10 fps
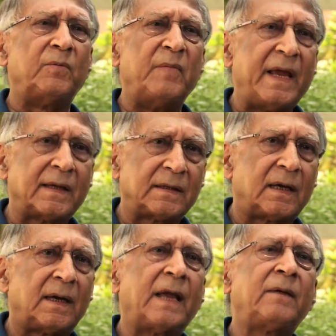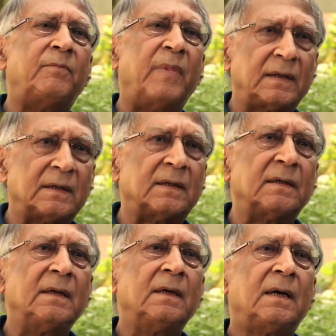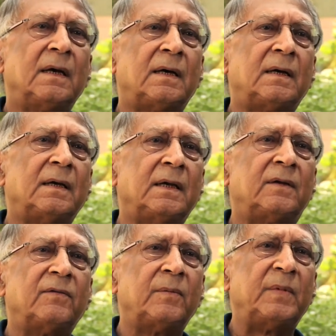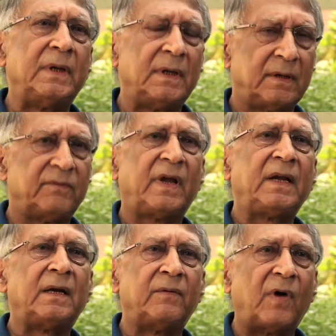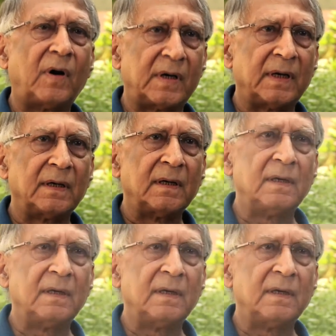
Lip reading: to make their life better, it will be very rewarding.